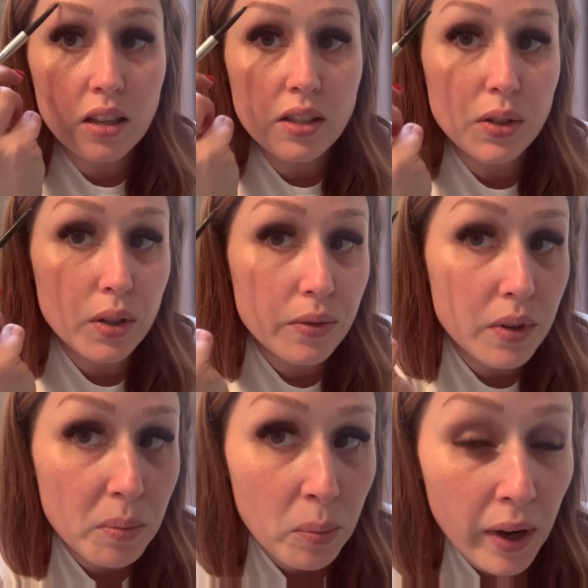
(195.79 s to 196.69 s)
sort of what
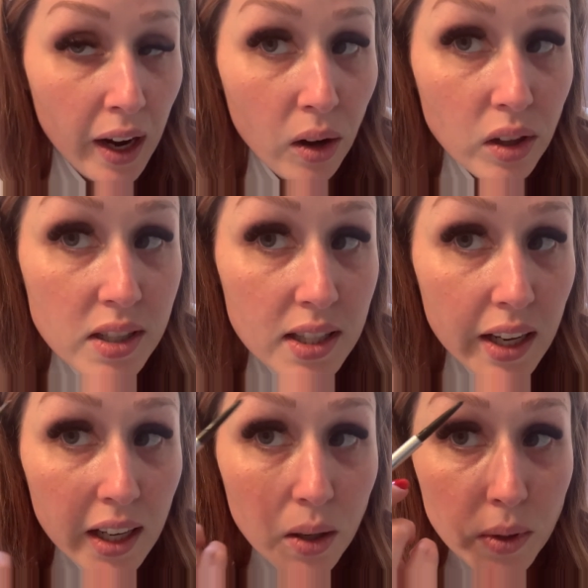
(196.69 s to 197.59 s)
my brow looks
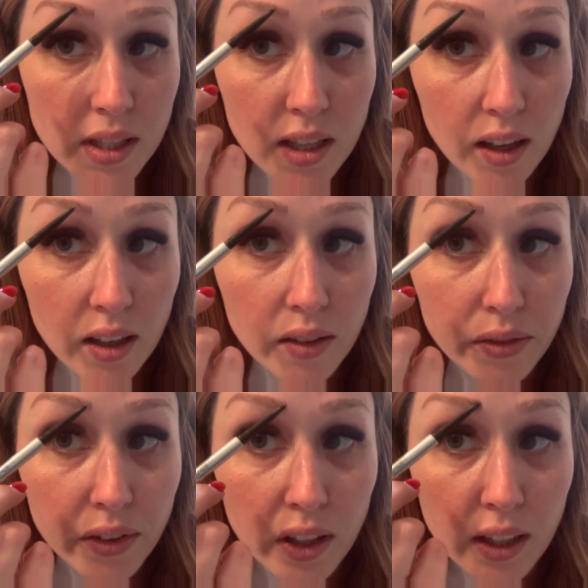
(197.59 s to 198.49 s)
like when it's
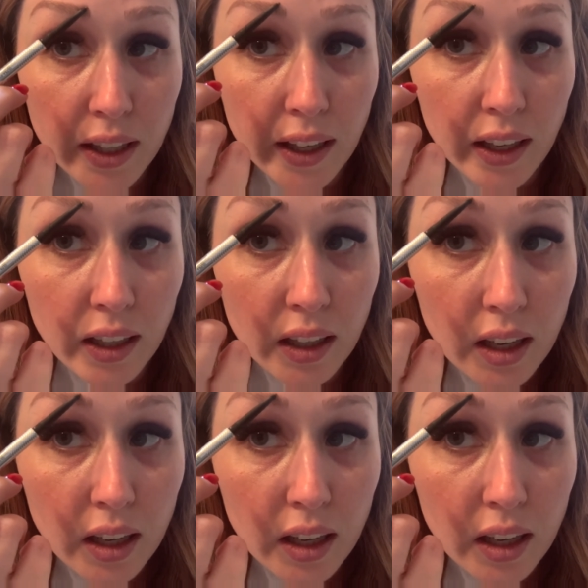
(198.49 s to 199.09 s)
filled in.